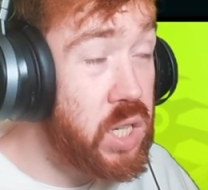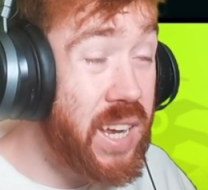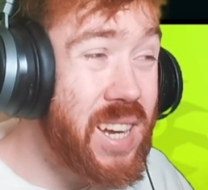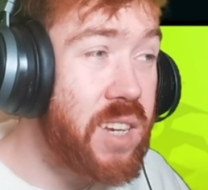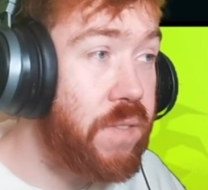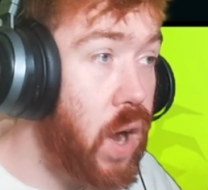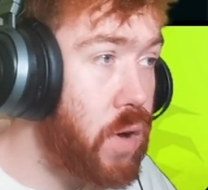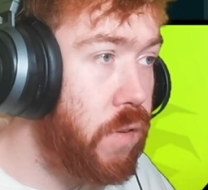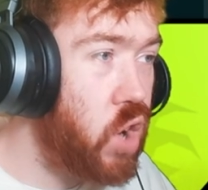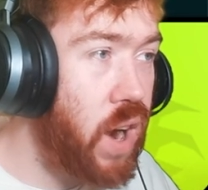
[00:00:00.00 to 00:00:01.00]
She is very
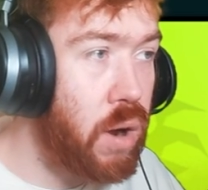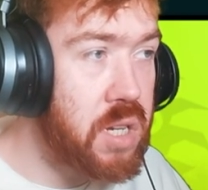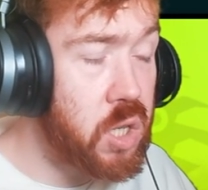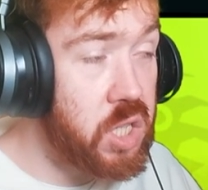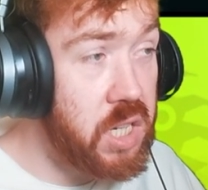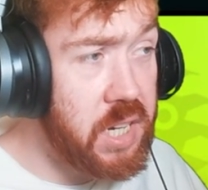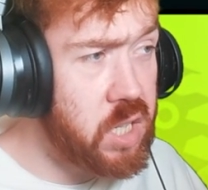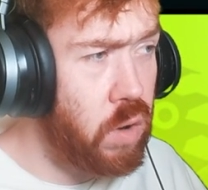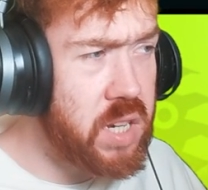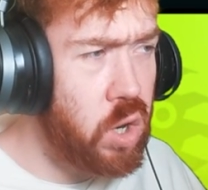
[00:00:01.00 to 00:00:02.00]
far out, so she is
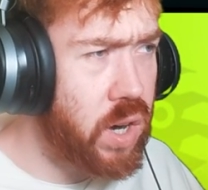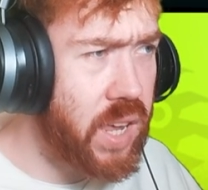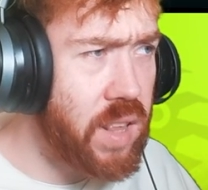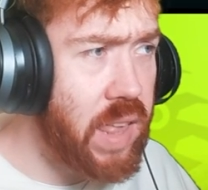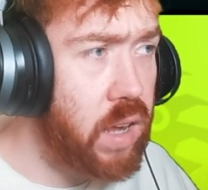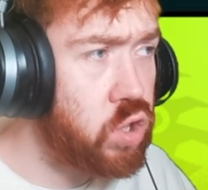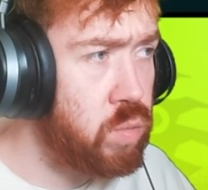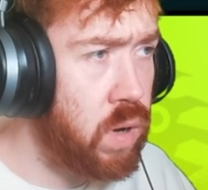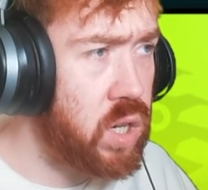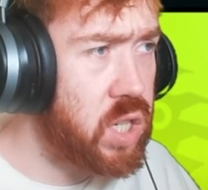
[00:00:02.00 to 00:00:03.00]
obviously not going to get attacked too
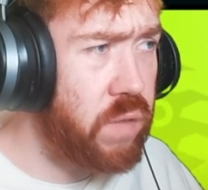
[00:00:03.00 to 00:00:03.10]
much.